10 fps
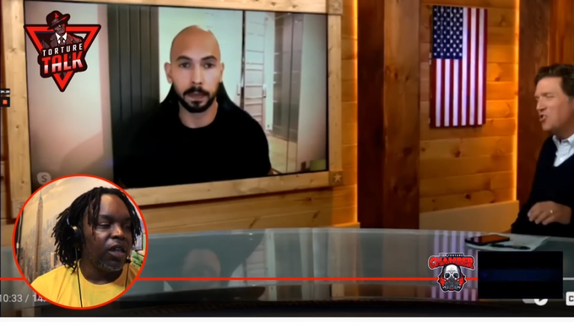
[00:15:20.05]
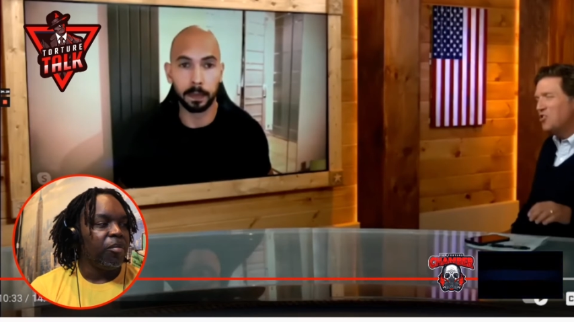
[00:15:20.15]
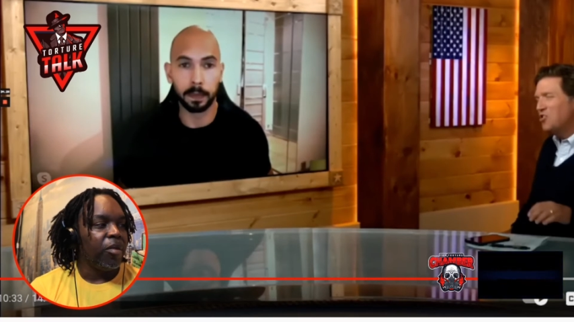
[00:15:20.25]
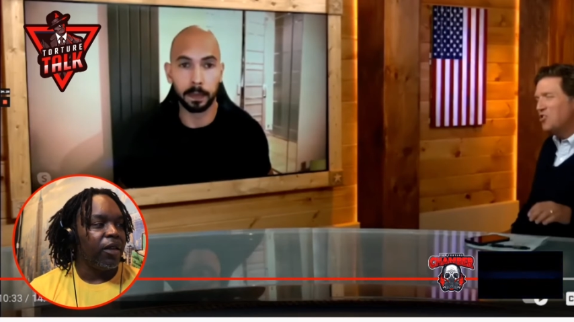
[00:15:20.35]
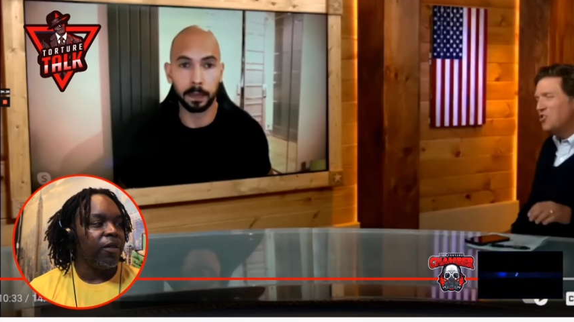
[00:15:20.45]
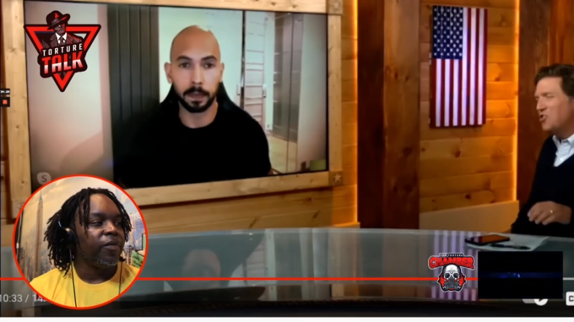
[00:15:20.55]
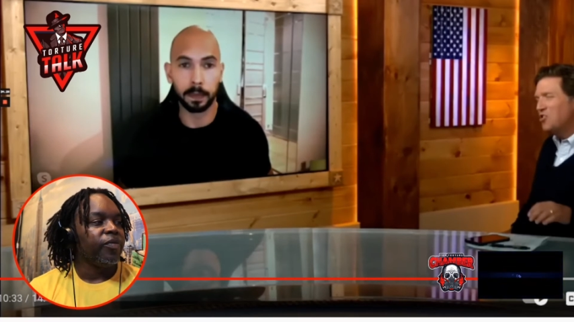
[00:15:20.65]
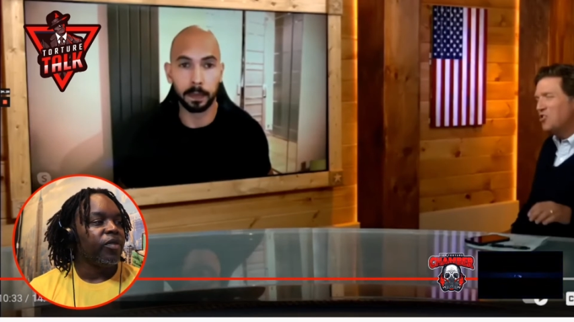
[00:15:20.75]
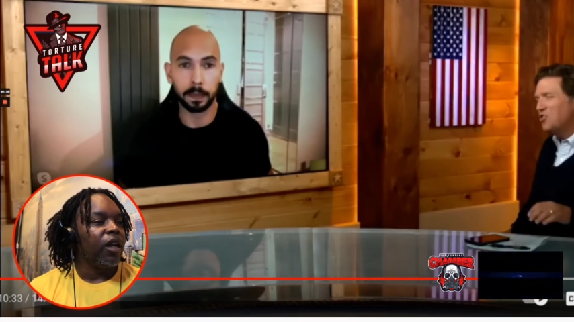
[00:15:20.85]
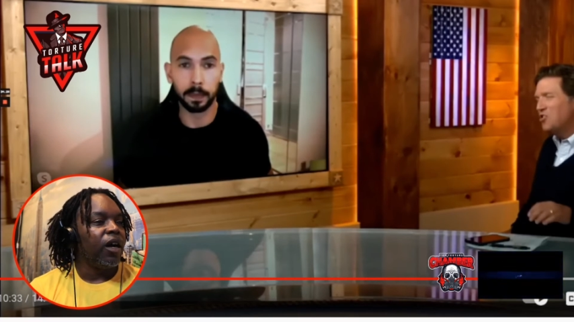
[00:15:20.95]
Speaker 1: But
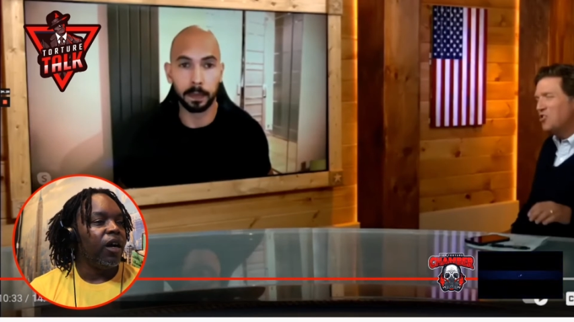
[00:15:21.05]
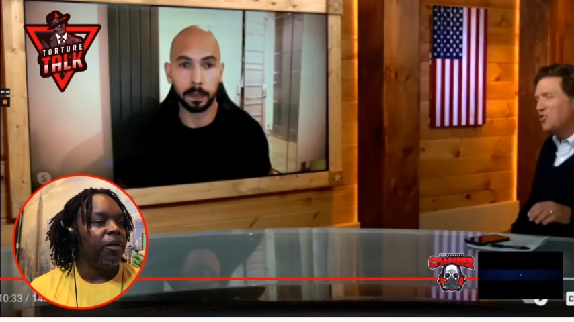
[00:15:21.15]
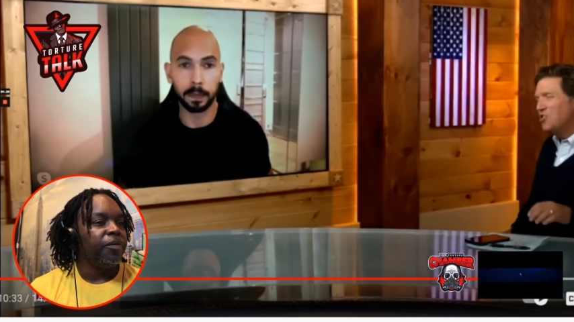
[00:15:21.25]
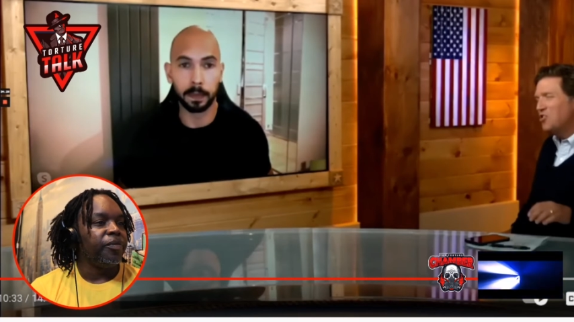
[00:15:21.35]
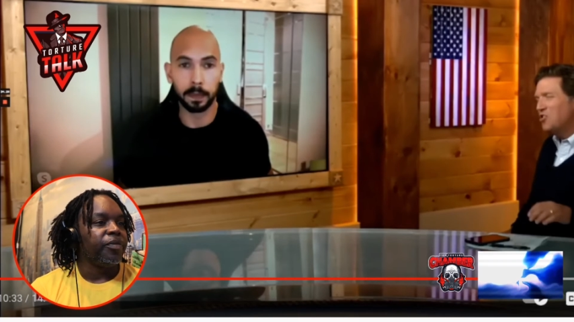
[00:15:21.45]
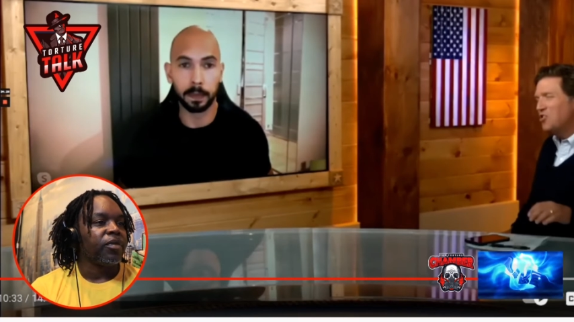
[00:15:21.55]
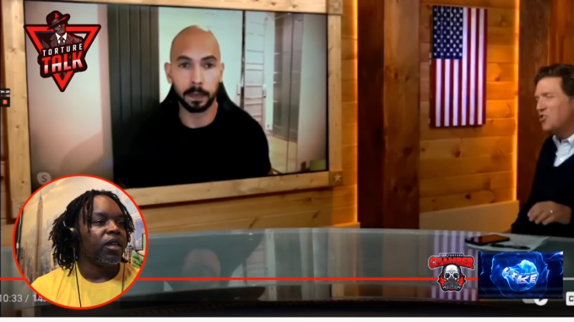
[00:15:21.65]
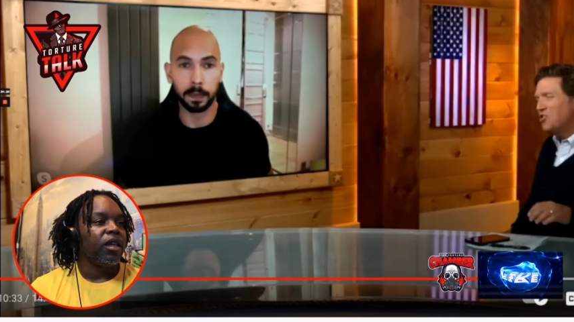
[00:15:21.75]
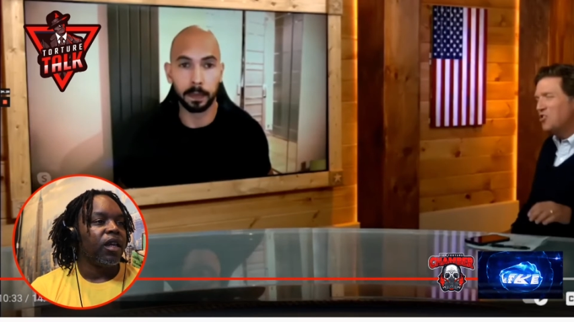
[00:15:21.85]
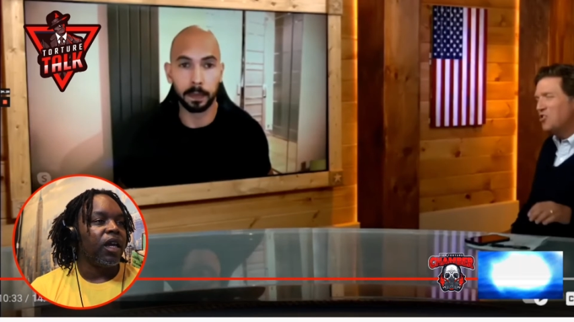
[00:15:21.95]

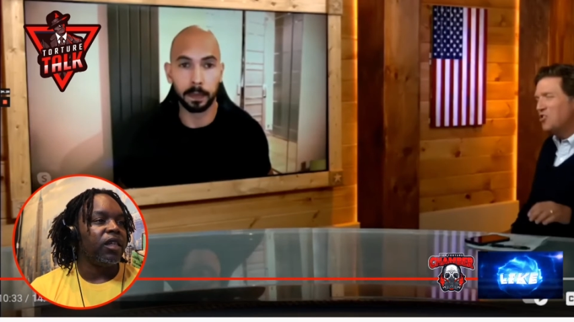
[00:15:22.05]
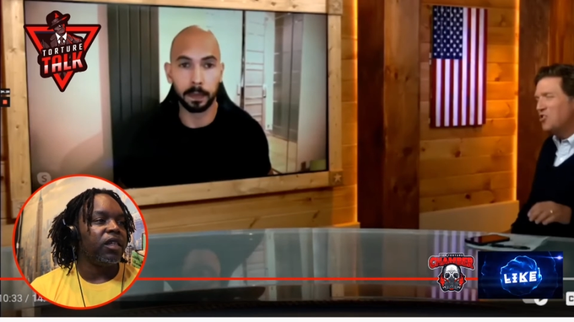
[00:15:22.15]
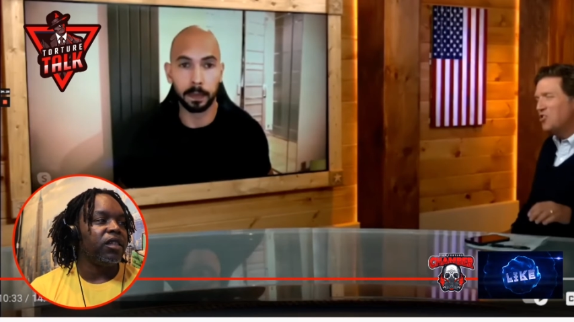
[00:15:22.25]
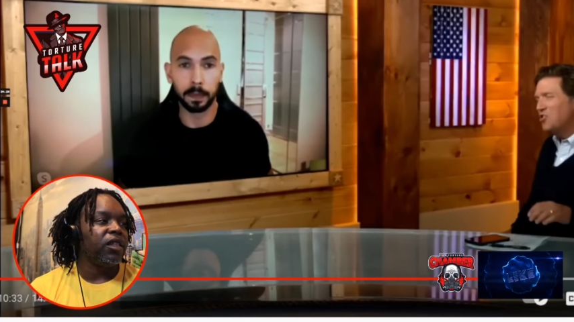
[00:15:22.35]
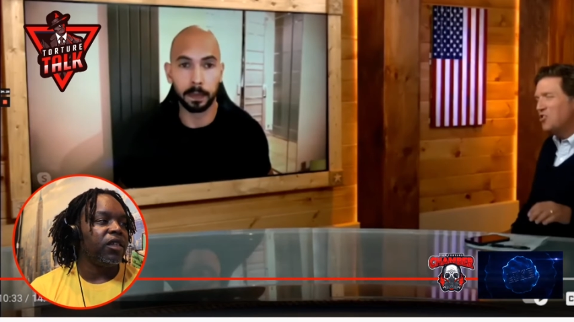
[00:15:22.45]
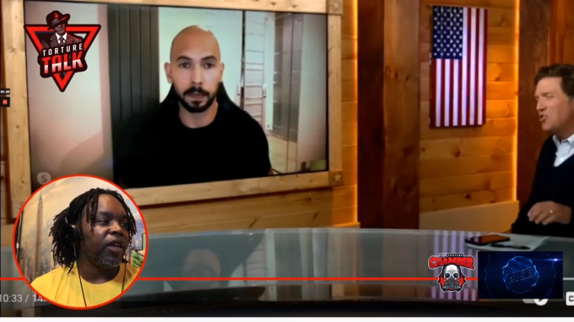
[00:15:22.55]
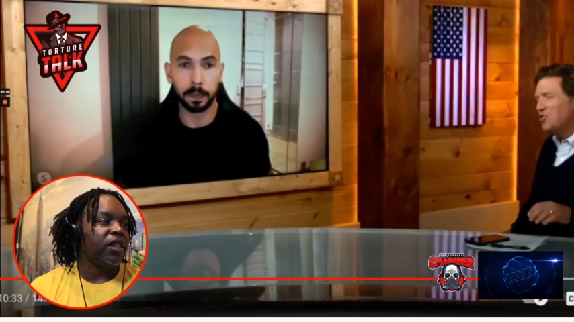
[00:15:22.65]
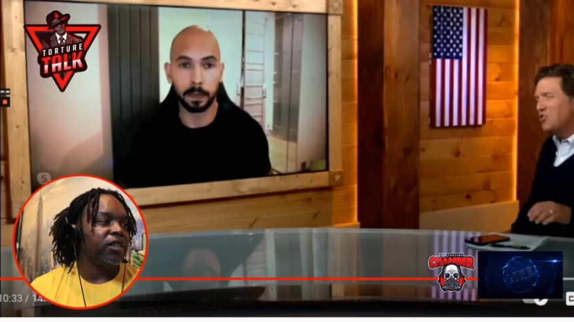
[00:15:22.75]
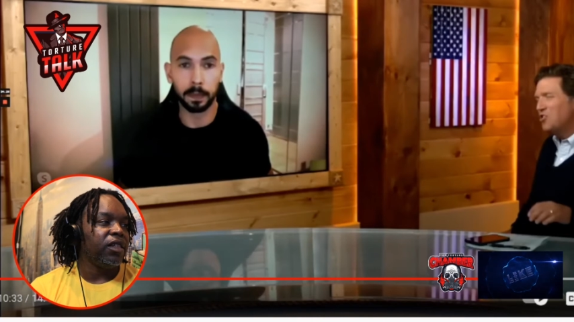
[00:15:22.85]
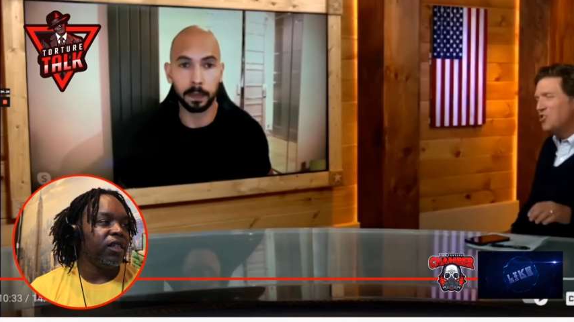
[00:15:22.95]
I think that the
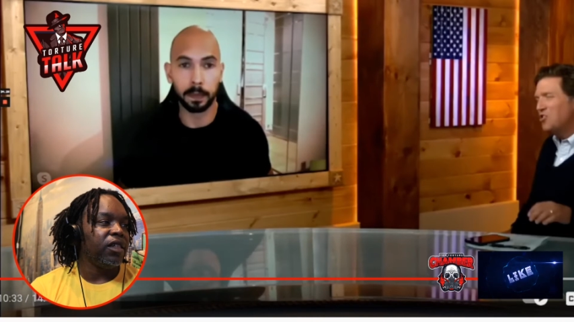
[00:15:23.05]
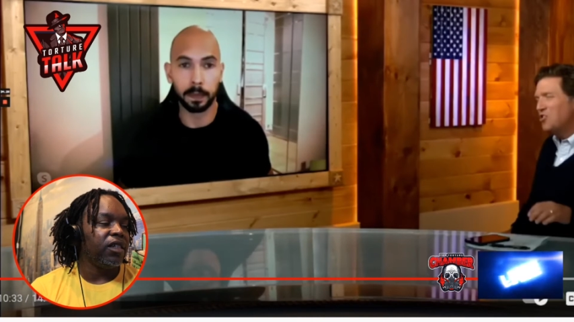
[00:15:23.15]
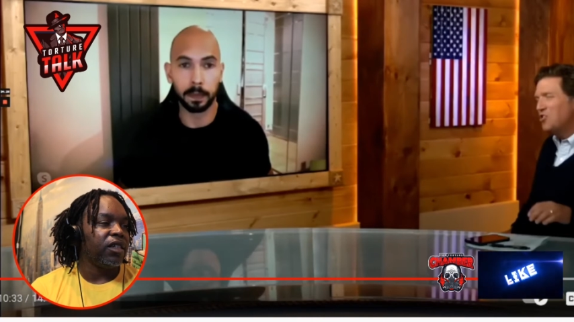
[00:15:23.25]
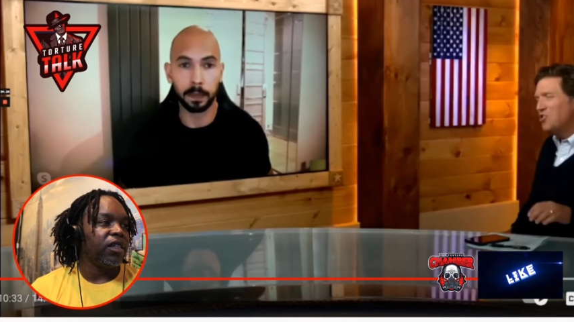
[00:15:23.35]
vaccine,